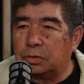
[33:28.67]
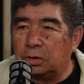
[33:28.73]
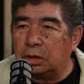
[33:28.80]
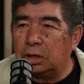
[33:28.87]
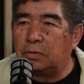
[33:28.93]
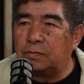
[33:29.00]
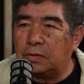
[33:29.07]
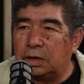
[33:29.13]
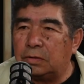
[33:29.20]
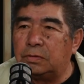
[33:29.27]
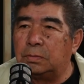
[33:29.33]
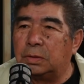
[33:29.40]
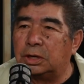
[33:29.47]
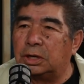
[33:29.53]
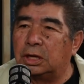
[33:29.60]
love
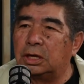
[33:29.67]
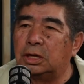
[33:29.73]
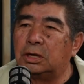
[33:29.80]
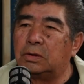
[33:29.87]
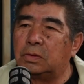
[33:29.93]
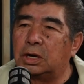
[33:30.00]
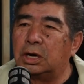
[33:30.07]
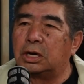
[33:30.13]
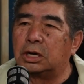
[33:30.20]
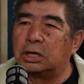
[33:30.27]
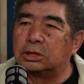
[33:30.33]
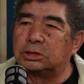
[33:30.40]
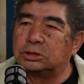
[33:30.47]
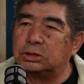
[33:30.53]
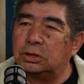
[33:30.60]
everybody, exactly.
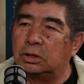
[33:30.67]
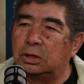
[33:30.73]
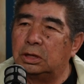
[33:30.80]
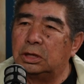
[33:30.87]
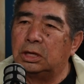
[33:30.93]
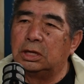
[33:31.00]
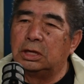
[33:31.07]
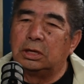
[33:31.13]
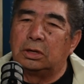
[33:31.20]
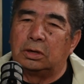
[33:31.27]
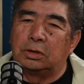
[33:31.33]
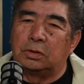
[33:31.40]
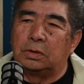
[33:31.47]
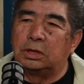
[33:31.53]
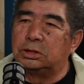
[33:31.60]
regardless. You know,
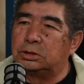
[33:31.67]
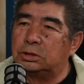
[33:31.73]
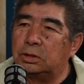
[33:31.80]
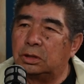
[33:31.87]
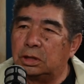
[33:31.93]
otherwise you're not a